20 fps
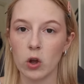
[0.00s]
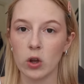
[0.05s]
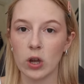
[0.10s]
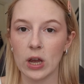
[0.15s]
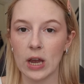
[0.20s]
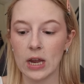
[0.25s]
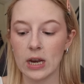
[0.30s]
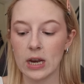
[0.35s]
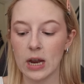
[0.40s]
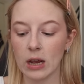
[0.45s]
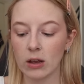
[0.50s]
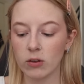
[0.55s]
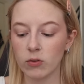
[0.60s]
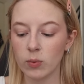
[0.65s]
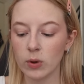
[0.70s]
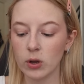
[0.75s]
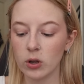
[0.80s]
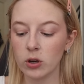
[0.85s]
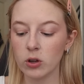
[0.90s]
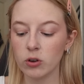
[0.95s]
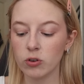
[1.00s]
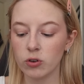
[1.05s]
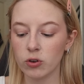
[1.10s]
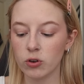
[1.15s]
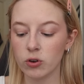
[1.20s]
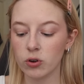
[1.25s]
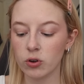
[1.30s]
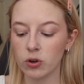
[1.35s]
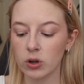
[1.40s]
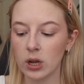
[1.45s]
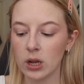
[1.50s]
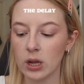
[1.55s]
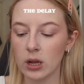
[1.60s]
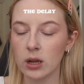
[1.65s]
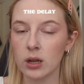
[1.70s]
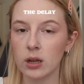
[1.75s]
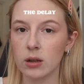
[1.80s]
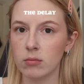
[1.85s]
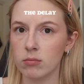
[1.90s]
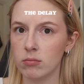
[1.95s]
Okay, next we're going to do
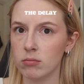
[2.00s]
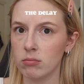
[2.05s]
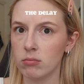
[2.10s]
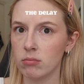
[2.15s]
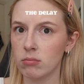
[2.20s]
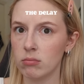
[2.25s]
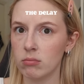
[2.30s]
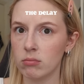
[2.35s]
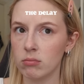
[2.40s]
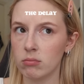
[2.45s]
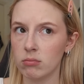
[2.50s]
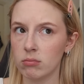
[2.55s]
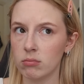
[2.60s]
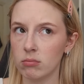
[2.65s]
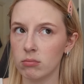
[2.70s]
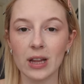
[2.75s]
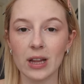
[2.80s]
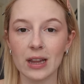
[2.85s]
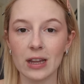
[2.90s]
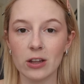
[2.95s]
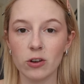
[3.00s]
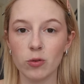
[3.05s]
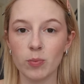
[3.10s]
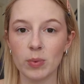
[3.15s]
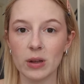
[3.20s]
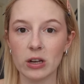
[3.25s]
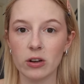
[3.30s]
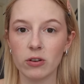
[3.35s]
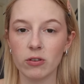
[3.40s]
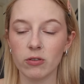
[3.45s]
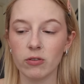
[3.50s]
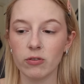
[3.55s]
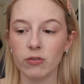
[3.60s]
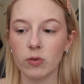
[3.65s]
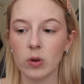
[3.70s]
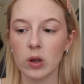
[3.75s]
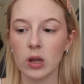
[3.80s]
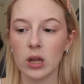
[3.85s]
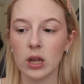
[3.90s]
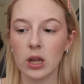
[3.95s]
a little bit of
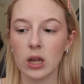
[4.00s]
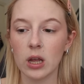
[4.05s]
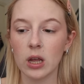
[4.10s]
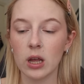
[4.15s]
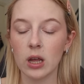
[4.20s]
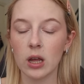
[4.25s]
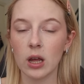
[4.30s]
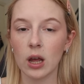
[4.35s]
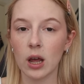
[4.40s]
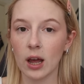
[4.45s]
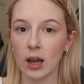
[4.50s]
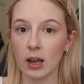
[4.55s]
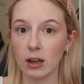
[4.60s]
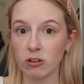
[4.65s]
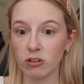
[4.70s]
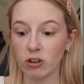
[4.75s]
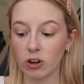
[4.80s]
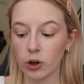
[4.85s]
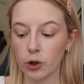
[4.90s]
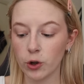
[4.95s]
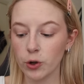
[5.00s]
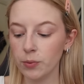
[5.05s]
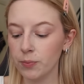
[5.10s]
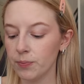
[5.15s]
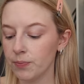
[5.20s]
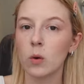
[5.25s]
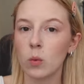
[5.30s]
eyeshadow.